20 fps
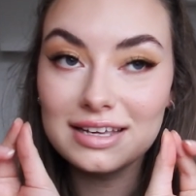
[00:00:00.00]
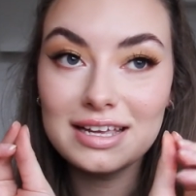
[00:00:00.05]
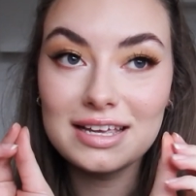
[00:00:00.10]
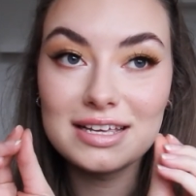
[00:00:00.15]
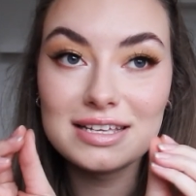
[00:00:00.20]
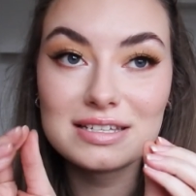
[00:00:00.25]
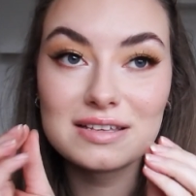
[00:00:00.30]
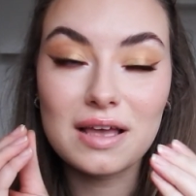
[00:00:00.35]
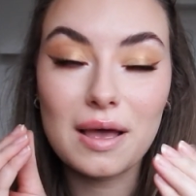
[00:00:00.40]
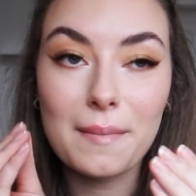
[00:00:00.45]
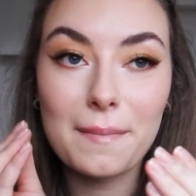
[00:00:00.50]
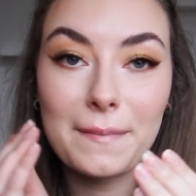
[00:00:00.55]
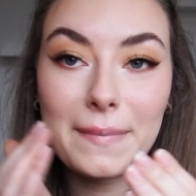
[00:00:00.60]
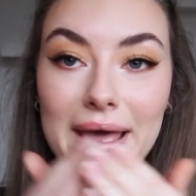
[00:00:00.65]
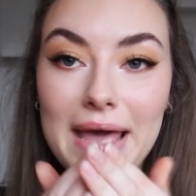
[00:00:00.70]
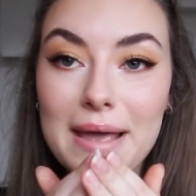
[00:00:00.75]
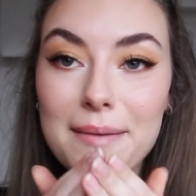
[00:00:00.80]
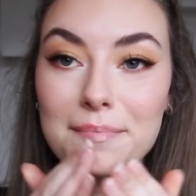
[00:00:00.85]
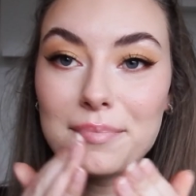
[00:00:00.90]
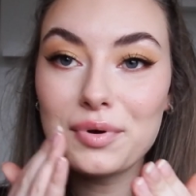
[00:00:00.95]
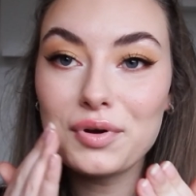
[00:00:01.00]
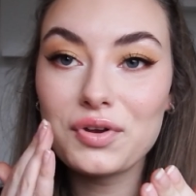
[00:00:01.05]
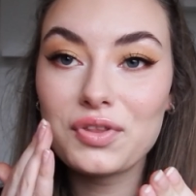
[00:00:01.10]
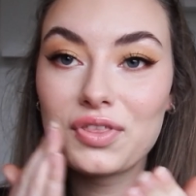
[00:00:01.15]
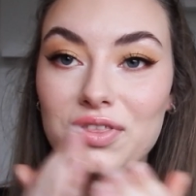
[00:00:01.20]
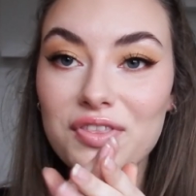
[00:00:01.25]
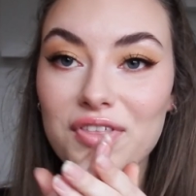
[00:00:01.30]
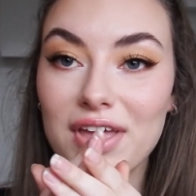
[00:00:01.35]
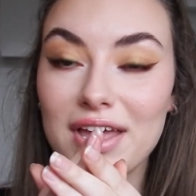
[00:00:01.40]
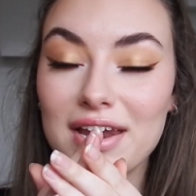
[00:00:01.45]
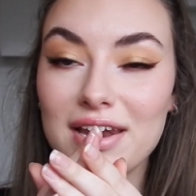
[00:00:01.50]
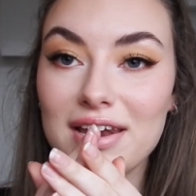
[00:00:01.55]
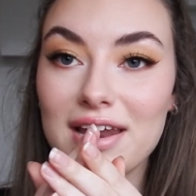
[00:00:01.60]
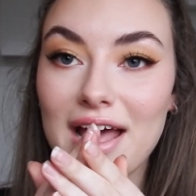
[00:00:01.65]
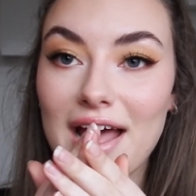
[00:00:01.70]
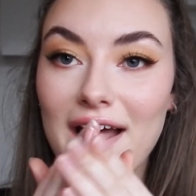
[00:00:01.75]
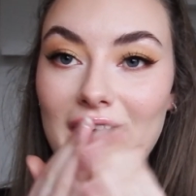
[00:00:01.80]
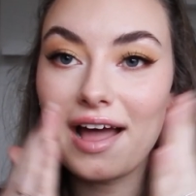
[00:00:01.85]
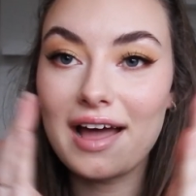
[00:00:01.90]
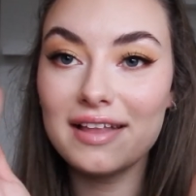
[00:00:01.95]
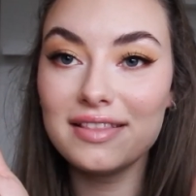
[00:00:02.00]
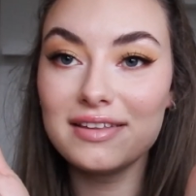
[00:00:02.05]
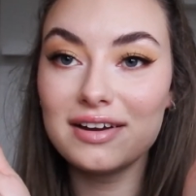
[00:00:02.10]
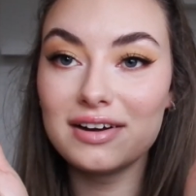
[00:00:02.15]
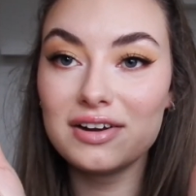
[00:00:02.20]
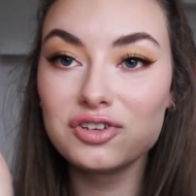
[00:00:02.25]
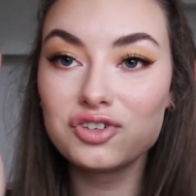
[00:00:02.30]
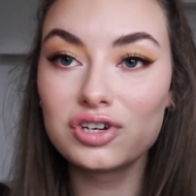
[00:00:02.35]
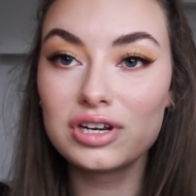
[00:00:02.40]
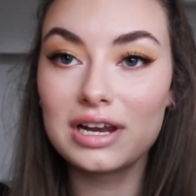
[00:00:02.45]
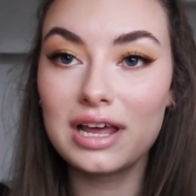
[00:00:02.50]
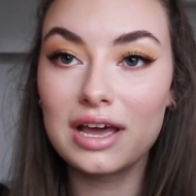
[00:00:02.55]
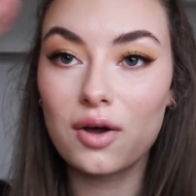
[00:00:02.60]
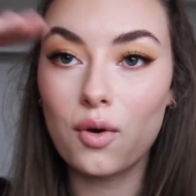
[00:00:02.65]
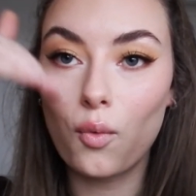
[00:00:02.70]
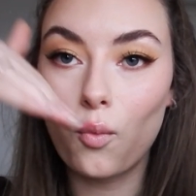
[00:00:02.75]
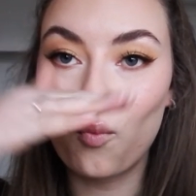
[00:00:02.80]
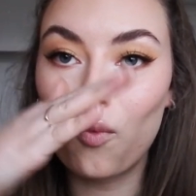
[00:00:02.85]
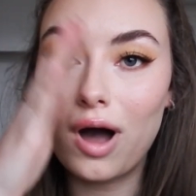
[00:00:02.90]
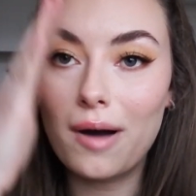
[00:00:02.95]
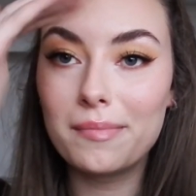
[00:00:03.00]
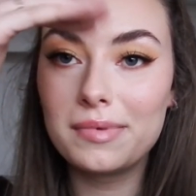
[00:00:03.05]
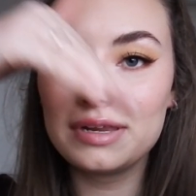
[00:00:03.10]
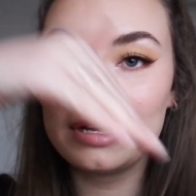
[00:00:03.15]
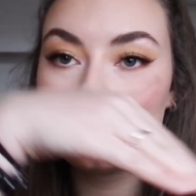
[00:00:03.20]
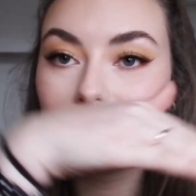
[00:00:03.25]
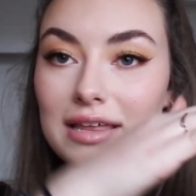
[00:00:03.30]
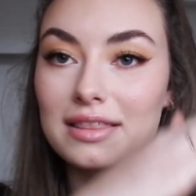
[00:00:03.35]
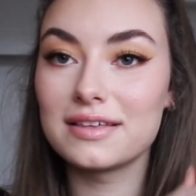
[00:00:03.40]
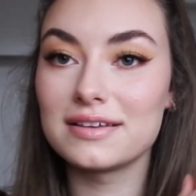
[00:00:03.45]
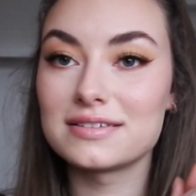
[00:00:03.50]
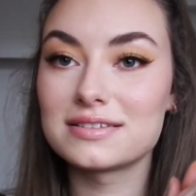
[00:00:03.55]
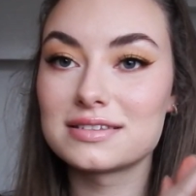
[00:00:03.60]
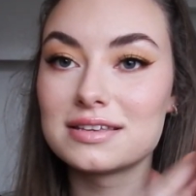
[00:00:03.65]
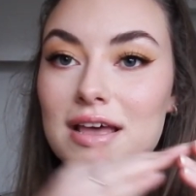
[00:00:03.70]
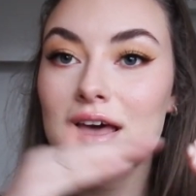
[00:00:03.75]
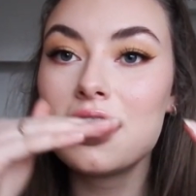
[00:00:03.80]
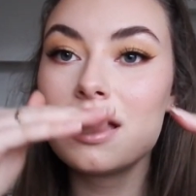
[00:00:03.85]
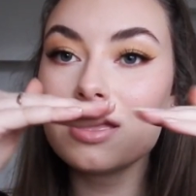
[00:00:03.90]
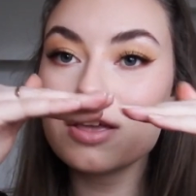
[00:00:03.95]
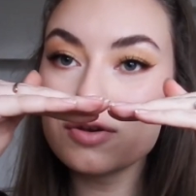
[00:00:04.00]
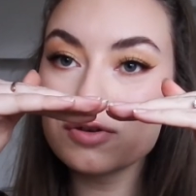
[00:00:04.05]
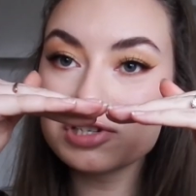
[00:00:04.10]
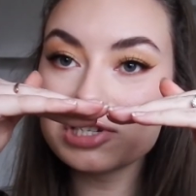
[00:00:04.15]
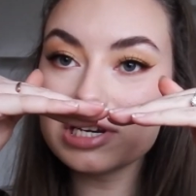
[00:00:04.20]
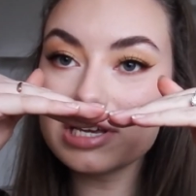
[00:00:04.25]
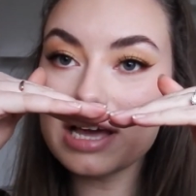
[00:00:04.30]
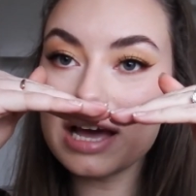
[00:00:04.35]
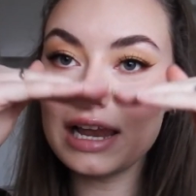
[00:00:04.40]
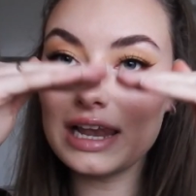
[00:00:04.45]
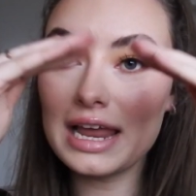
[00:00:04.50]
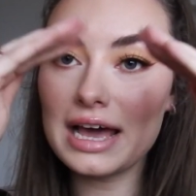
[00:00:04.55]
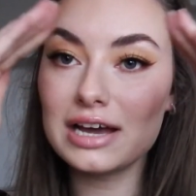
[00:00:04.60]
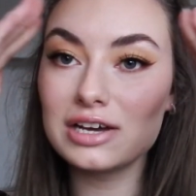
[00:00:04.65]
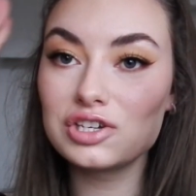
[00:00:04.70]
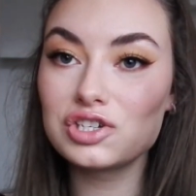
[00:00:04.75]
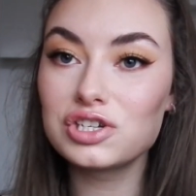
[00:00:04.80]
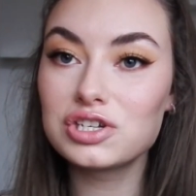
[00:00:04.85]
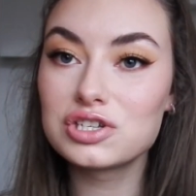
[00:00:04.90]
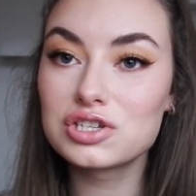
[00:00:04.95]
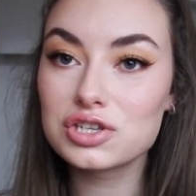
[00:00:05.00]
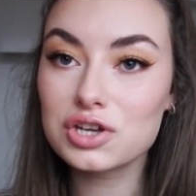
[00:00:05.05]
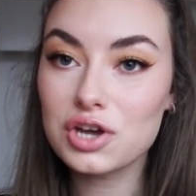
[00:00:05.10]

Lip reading: is paper thin, and they're literally like wobbly like this. Usually a lash is